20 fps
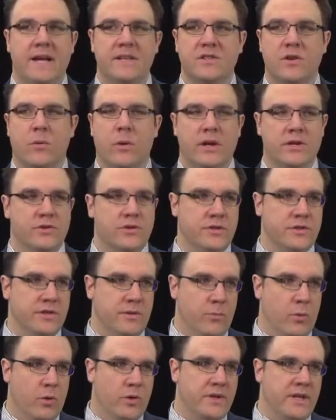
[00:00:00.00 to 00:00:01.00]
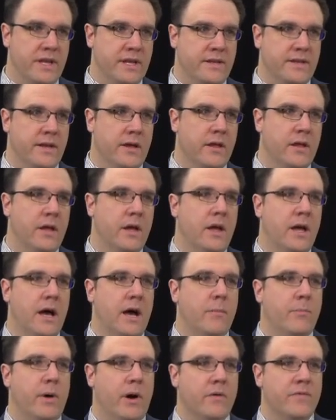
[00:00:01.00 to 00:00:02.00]
ask questions in more detail
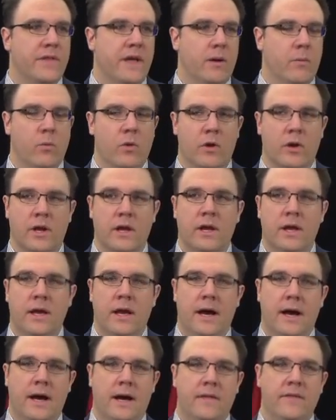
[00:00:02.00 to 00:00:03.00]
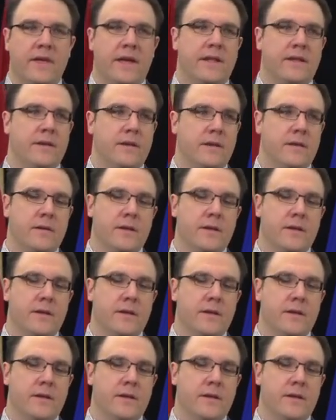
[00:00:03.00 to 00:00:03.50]
about that work uh, that